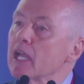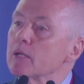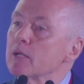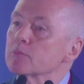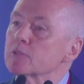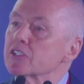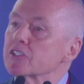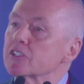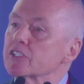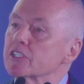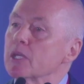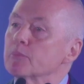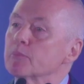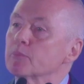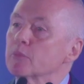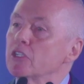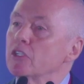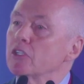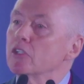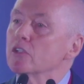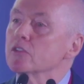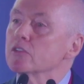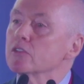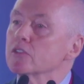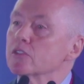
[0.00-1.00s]
to skip
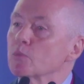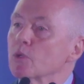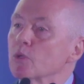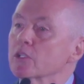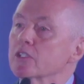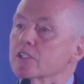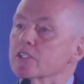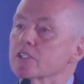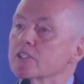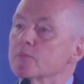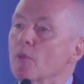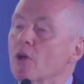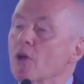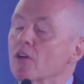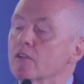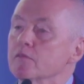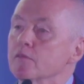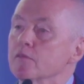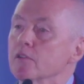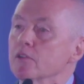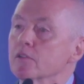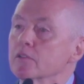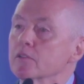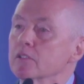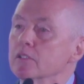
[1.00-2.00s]
queues with their
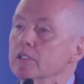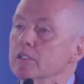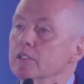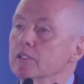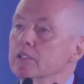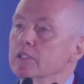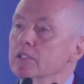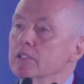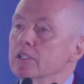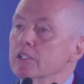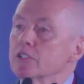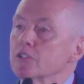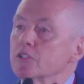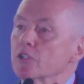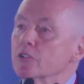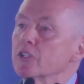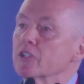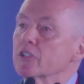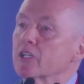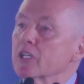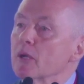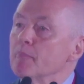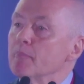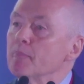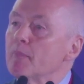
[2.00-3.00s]
smartphone. So you
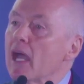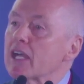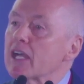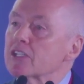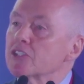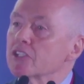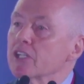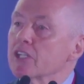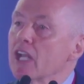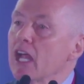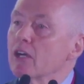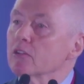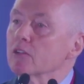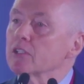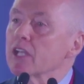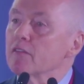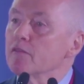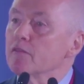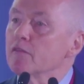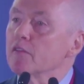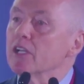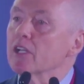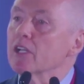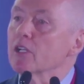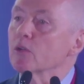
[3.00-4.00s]
can imagine how they
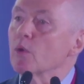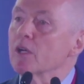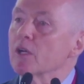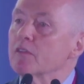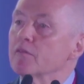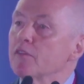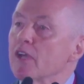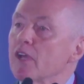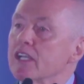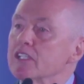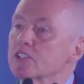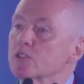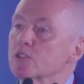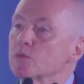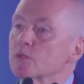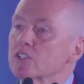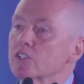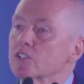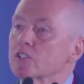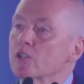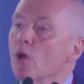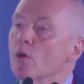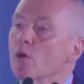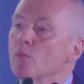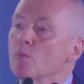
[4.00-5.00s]
feel when faced with
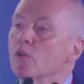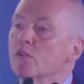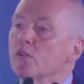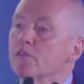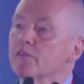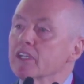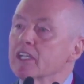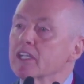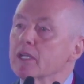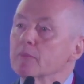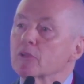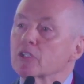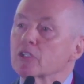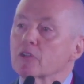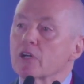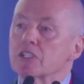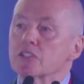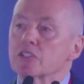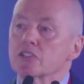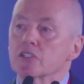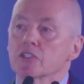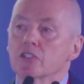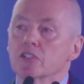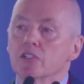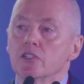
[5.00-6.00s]
slow-moving
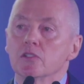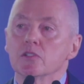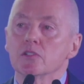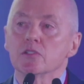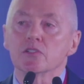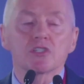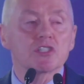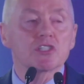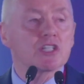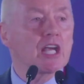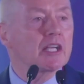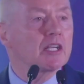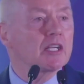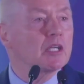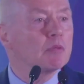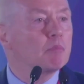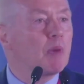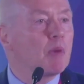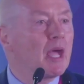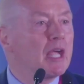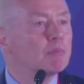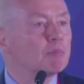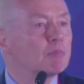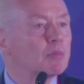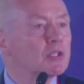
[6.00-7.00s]
immigration queues checking
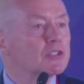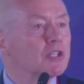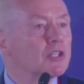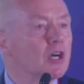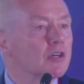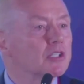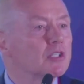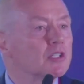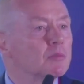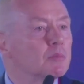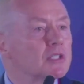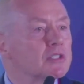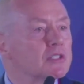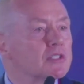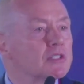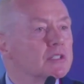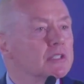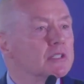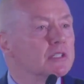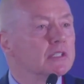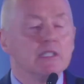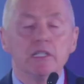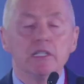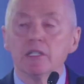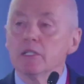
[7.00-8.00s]
paper documents,
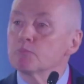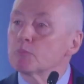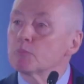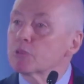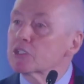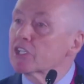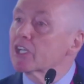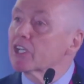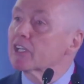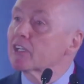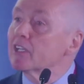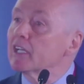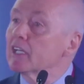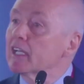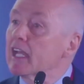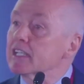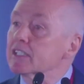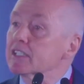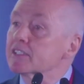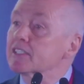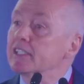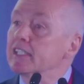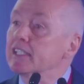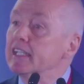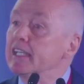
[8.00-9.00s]
particularly
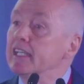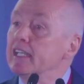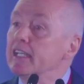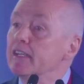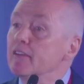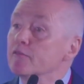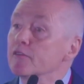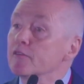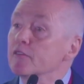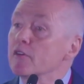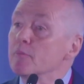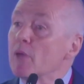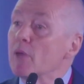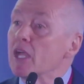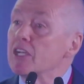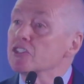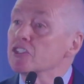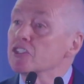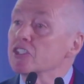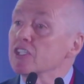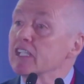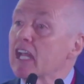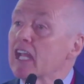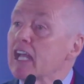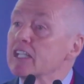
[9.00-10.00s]
as the
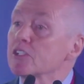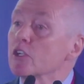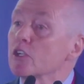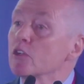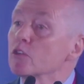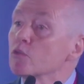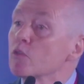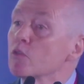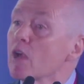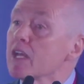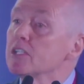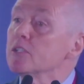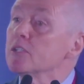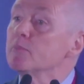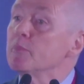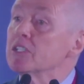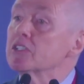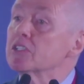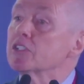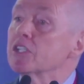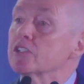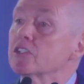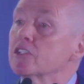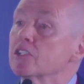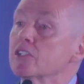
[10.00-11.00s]
information has already
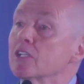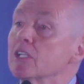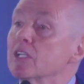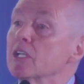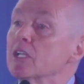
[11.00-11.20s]
been digitally